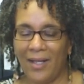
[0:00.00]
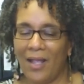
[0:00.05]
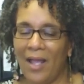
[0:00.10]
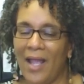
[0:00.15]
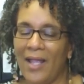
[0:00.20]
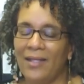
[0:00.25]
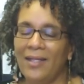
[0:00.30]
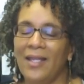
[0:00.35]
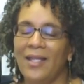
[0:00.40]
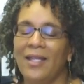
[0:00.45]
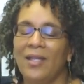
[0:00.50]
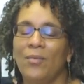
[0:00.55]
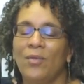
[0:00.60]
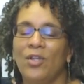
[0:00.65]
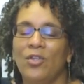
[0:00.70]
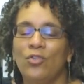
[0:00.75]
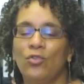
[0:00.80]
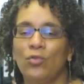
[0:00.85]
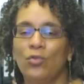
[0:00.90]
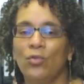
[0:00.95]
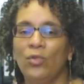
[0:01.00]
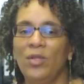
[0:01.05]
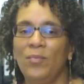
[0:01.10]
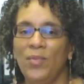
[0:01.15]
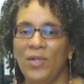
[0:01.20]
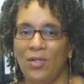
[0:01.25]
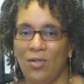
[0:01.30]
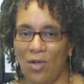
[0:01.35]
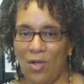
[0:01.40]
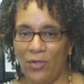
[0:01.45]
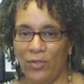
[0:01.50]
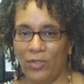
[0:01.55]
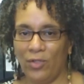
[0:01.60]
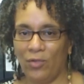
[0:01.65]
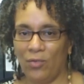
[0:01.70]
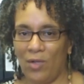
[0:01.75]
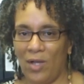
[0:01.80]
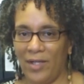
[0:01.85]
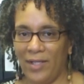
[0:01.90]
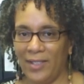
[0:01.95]
I think it could truly be called a
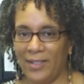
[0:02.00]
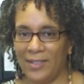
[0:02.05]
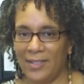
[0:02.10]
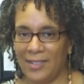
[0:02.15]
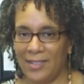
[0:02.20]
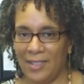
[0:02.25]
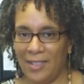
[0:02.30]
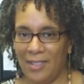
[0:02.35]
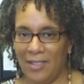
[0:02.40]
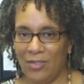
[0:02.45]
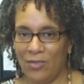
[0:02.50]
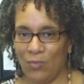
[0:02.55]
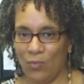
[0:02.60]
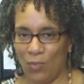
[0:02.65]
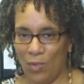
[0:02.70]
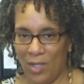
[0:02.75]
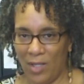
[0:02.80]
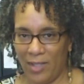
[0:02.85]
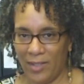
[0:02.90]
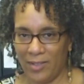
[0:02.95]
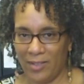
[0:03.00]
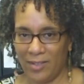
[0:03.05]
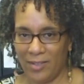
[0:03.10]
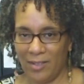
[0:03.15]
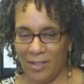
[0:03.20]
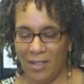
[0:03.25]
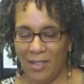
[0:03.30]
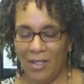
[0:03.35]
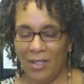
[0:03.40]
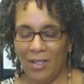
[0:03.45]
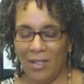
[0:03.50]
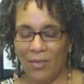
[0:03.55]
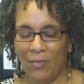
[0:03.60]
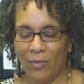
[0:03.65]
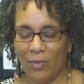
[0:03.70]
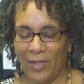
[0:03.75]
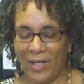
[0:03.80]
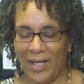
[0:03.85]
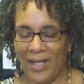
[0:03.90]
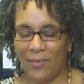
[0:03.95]
chronic disease once
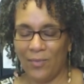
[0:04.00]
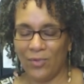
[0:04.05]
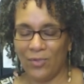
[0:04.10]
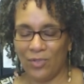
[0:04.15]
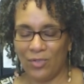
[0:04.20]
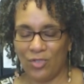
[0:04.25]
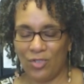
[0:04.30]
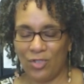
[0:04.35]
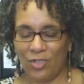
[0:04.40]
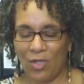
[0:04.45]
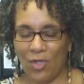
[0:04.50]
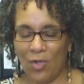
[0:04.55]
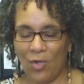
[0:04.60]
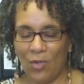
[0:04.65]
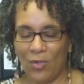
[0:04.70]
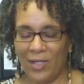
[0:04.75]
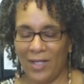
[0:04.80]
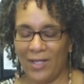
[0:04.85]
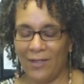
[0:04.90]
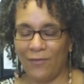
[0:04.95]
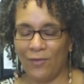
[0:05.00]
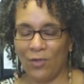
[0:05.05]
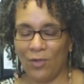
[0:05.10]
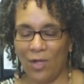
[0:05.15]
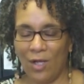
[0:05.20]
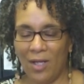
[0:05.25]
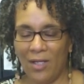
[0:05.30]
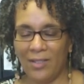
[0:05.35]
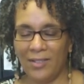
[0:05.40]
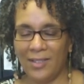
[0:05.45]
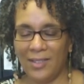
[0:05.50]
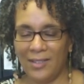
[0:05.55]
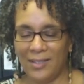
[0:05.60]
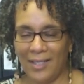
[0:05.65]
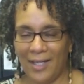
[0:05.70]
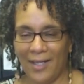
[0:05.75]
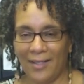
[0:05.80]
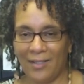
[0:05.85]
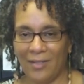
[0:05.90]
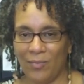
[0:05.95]
we're able to show that if you're
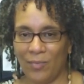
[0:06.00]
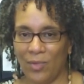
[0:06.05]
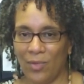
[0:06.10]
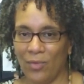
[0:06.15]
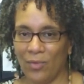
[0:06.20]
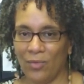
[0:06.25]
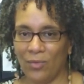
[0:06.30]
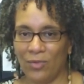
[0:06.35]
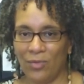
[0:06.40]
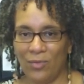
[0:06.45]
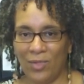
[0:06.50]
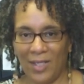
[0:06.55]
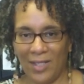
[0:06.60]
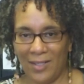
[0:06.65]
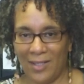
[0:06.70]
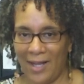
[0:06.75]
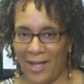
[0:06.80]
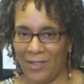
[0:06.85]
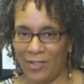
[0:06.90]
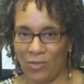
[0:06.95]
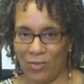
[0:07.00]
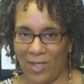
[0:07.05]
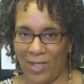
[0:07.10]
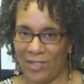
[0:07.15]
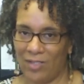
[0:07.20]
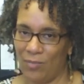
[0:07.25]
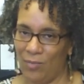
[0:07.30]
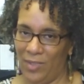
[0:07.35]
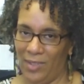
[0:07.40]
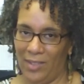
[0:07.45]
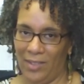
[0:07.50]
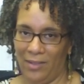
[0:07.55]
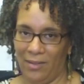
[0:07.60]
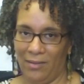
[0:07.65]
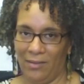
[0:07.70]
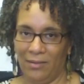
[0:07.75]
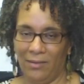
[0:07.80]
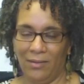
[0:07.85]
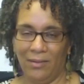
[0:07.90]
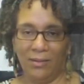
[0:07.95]
undetectable, you cannot transmit it.
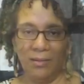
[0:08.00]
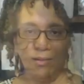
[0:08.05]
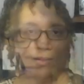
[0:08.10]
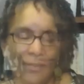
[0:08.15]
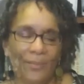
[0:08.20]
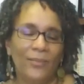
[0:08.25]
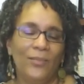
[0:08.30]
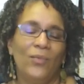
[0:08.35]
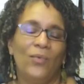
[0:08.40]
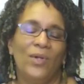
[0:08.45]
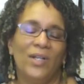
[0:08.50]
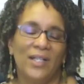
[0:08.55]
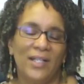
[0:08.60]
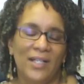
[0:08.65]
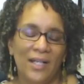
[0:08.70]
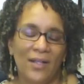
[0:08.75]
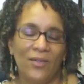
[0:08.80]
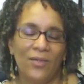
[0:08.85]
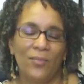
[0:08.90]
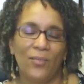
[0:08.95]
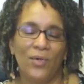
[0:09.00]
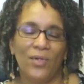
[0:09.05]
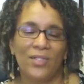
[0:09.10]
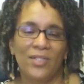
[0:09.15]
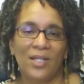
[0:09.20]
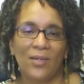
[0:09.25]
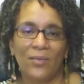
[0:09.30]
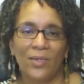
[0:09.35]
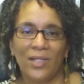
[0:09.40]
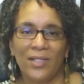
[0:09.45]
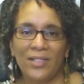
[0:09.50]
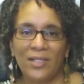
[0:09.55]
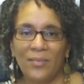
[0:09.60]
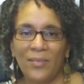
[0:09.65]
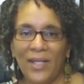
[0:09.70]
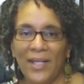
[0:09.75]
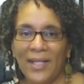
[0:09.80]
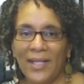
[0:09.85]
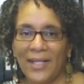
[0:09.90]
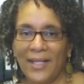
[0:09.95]
One of the other points I wanted to
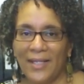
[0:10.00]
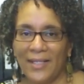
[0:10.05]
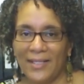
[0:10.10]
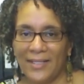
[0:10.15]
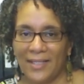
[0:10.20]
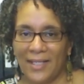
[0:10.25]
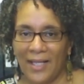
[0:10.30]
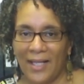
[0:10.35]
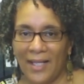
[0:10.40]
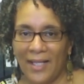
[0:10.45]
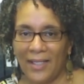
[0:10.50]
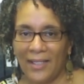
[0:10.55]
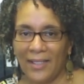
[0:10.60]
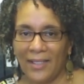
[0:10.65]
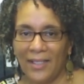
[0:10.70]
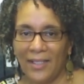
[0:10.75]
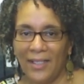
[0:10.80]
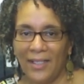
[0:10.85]
make is that